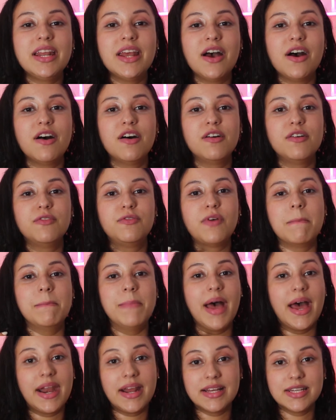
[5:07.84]
of
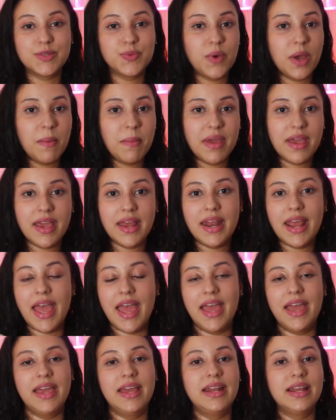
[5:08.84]
badass women
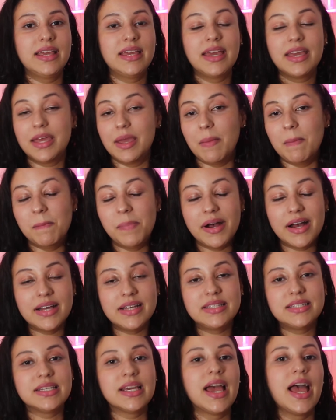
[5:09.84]
and kicking
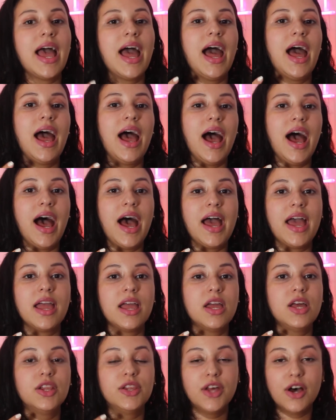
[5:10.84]
butt,
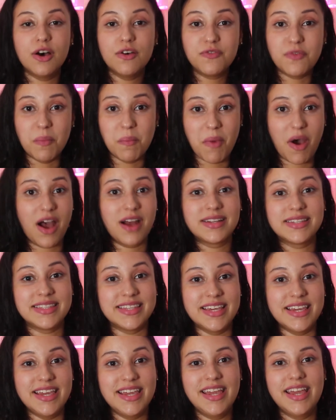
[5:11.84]
I love
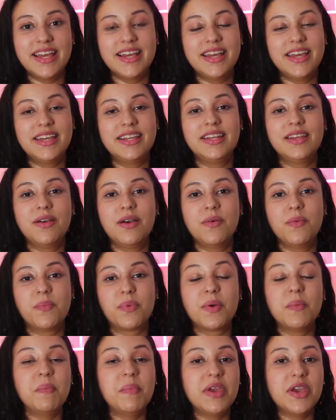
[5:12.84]
Moxie. It
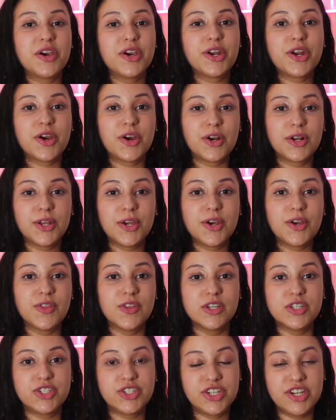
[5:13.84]
premiered earlier
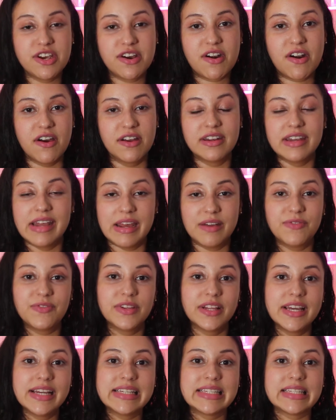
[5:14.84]
this year on
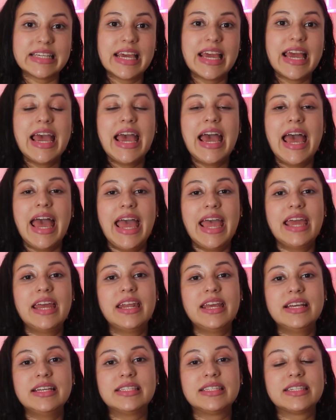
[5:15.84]
Netflix, and
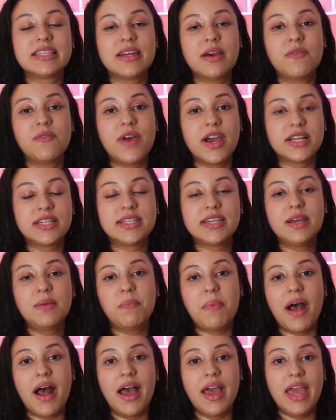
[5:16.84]
it's directed
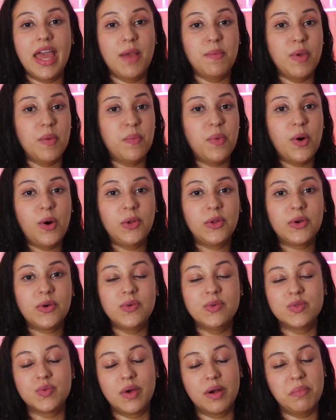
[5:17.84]
by Amy Poehler,
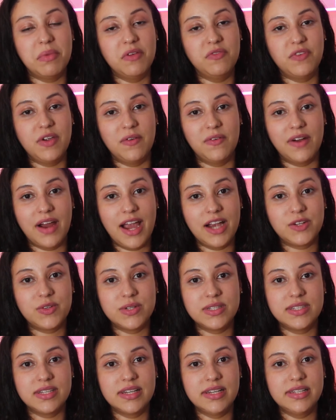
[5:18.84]
who's one of my favorite
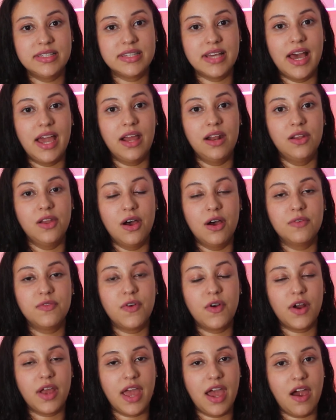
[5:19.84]
actresses. I love
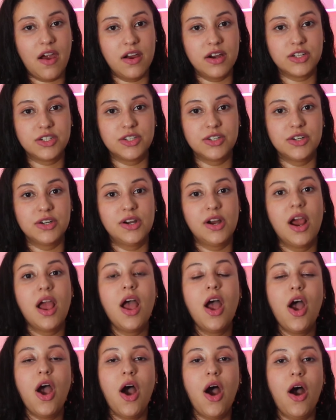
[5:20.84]
her character
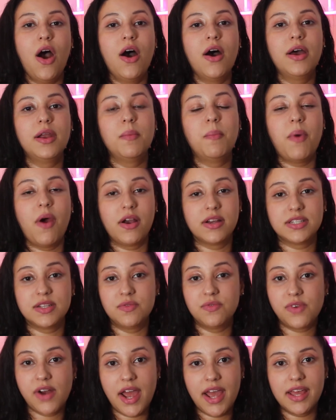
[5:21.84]
on Parks
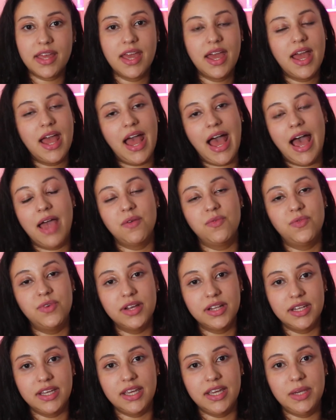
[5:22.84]
and Rec. I
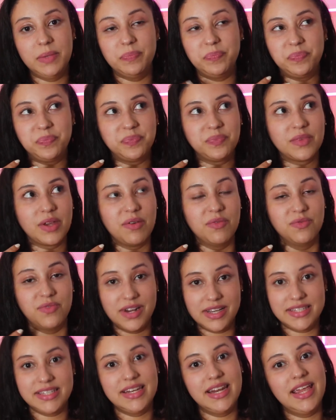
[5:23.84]
really
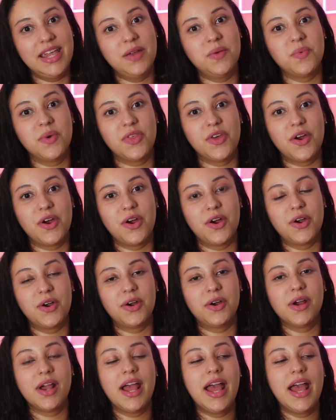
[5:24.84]
resonate with her.